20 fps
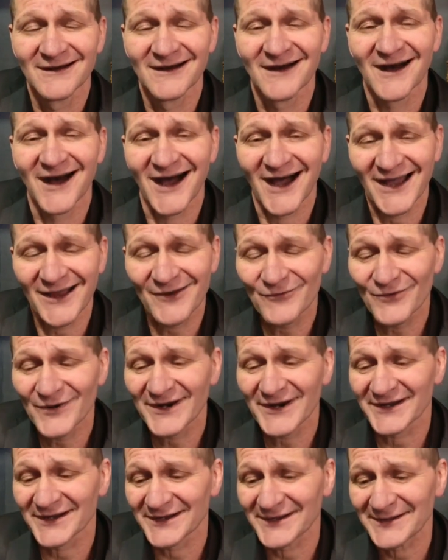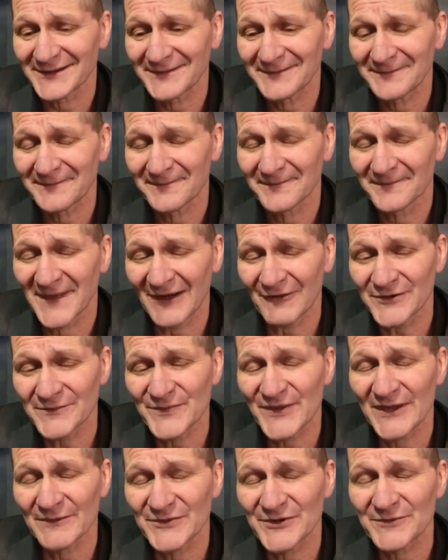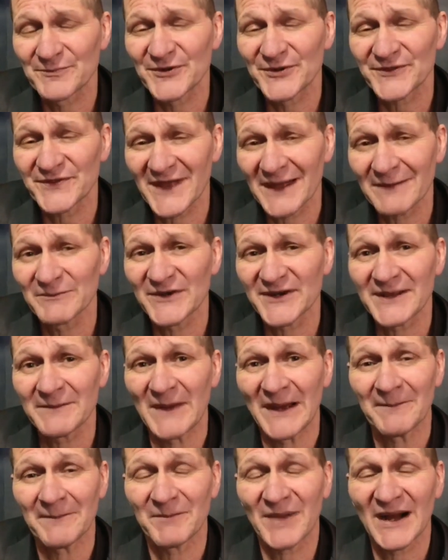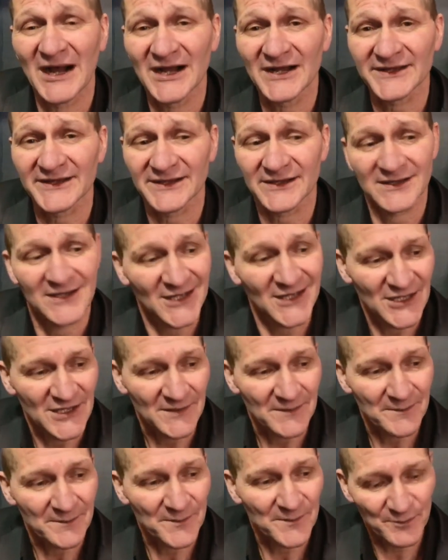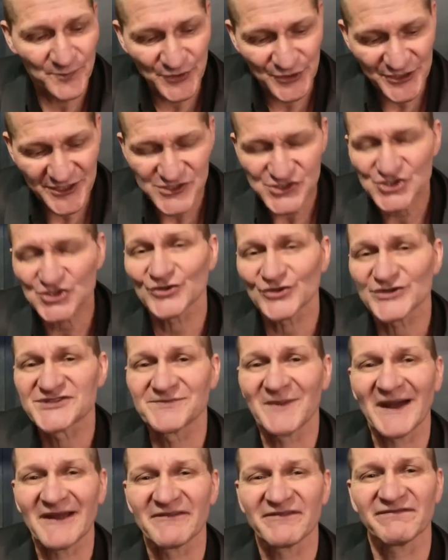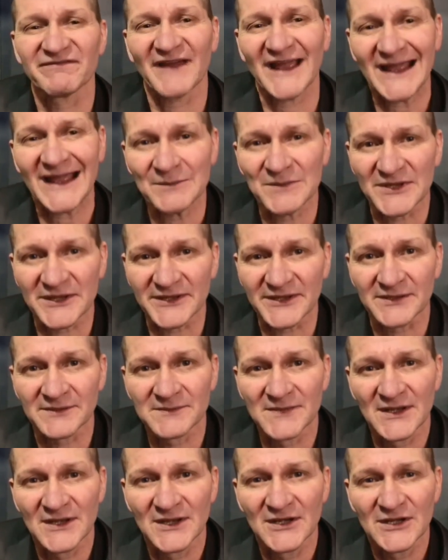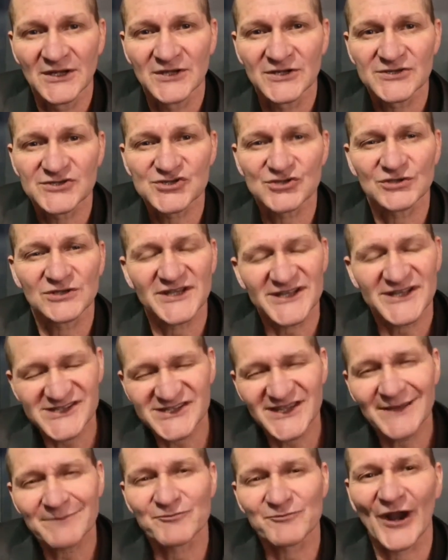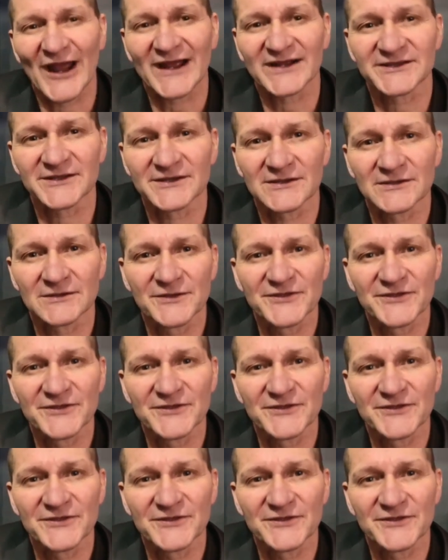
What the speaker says: I want to be able to put that money in my pocket, put it towards my family. So let's get practical.